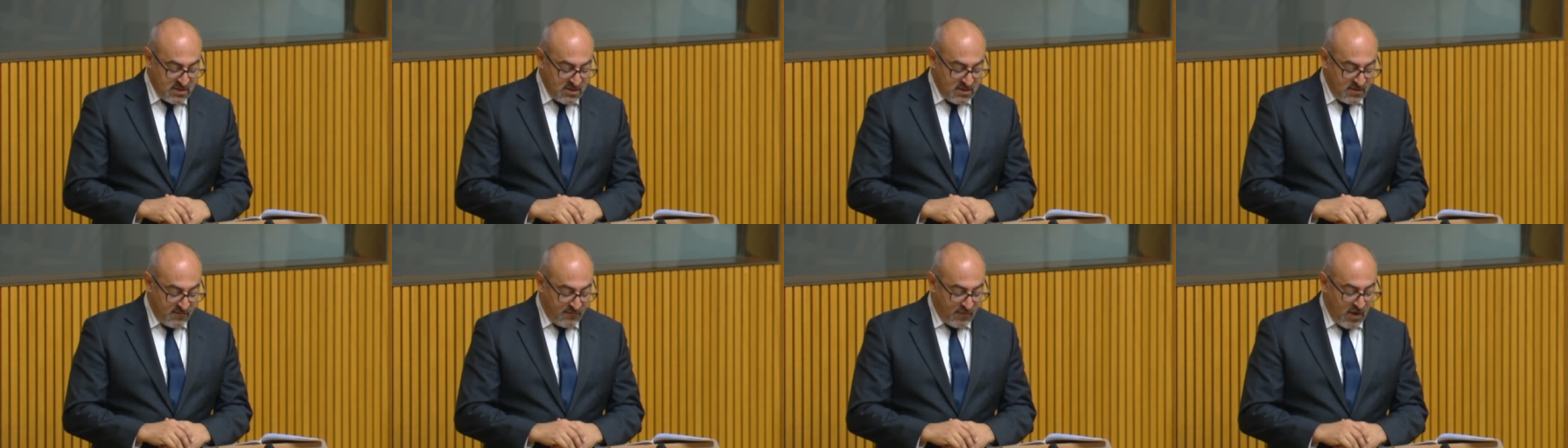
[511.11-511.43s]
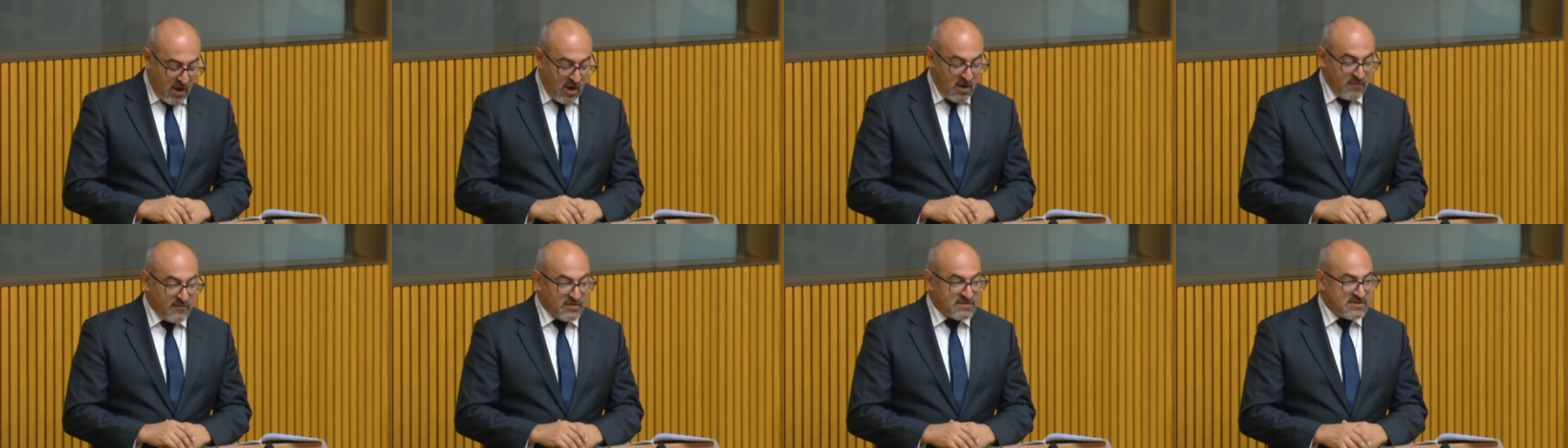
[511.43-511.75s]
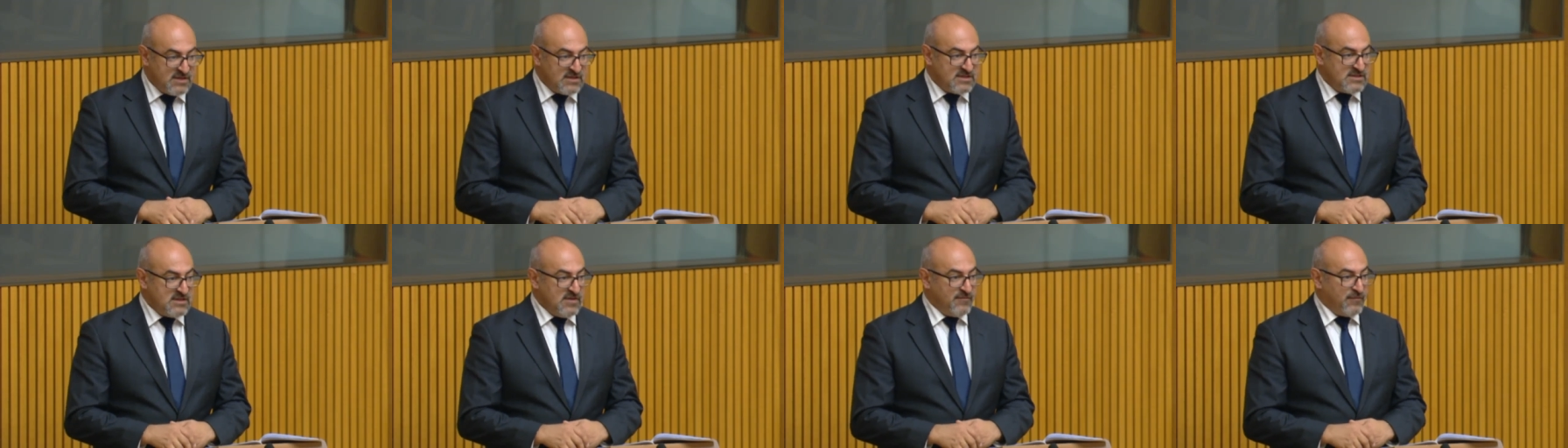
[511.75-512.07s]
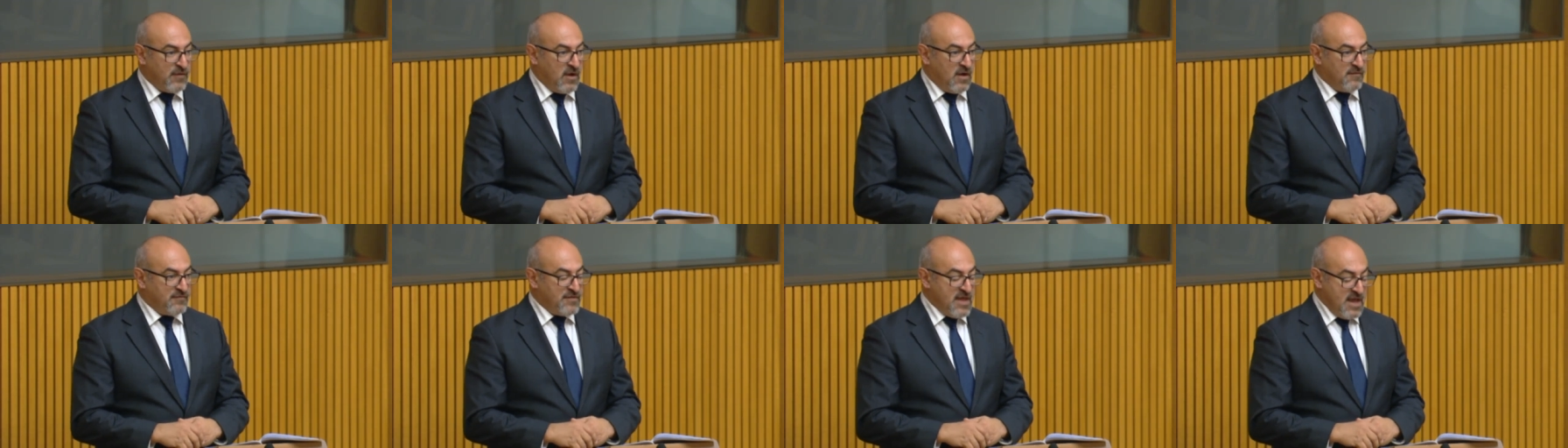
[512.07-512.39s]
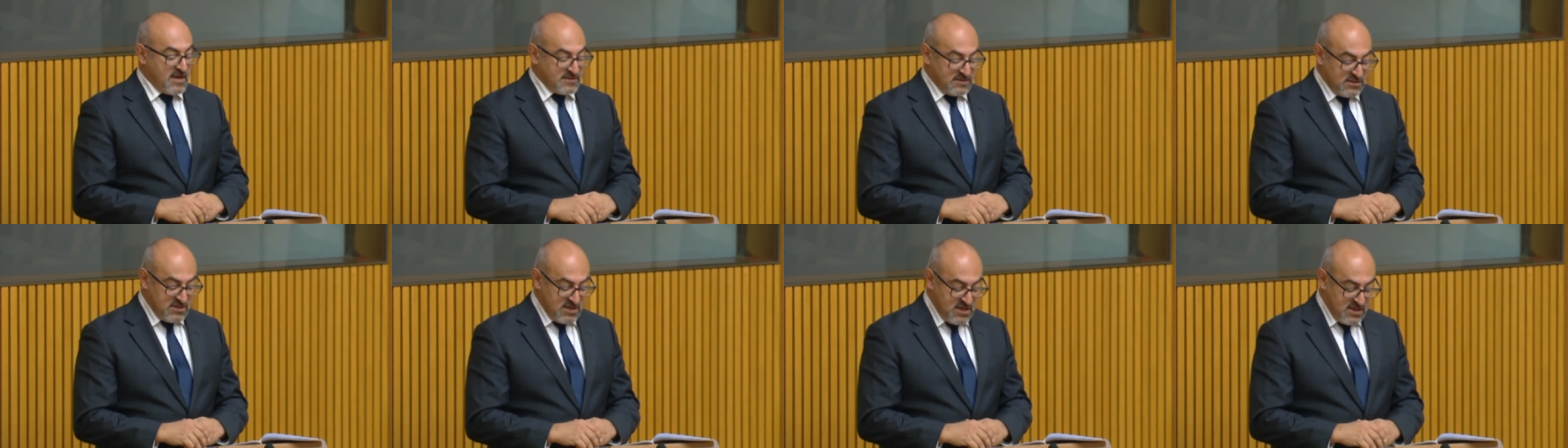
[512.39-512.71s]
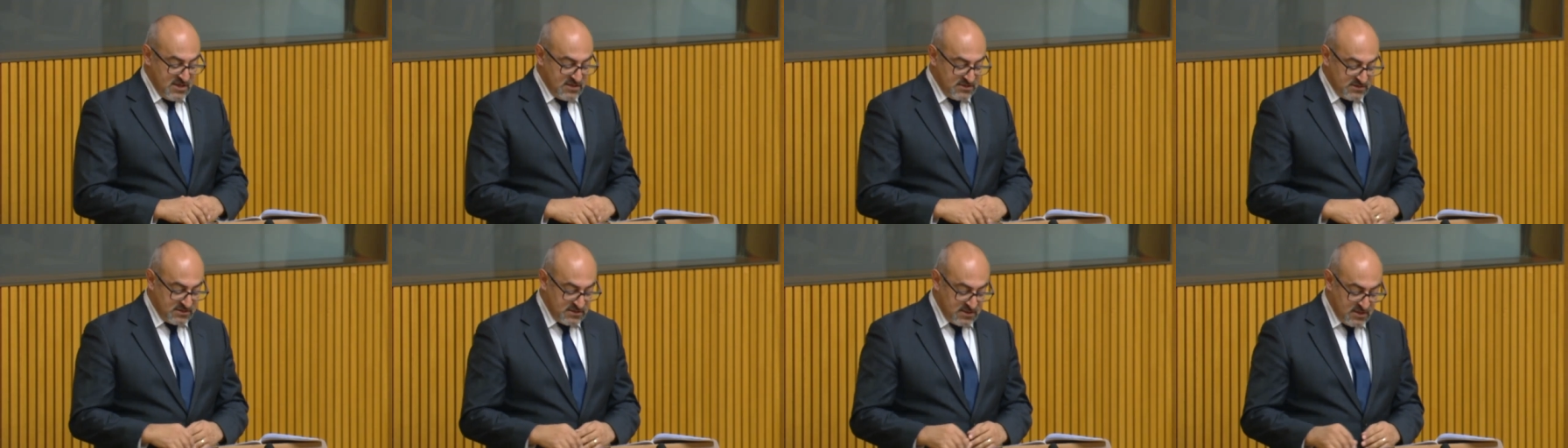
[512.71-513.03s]
for over 65,000
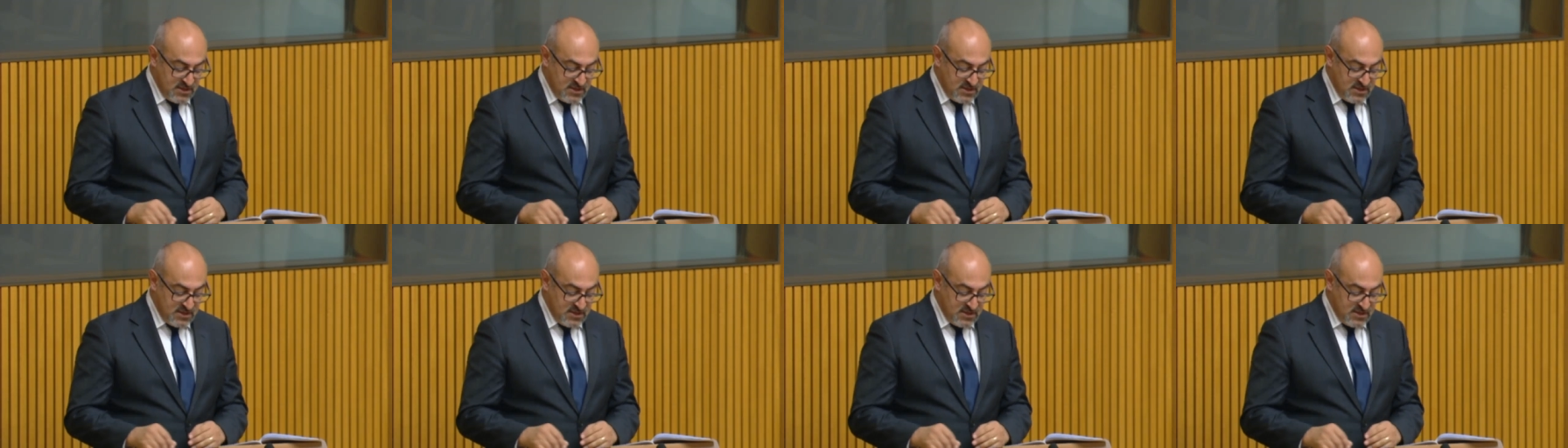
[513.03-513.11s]
years,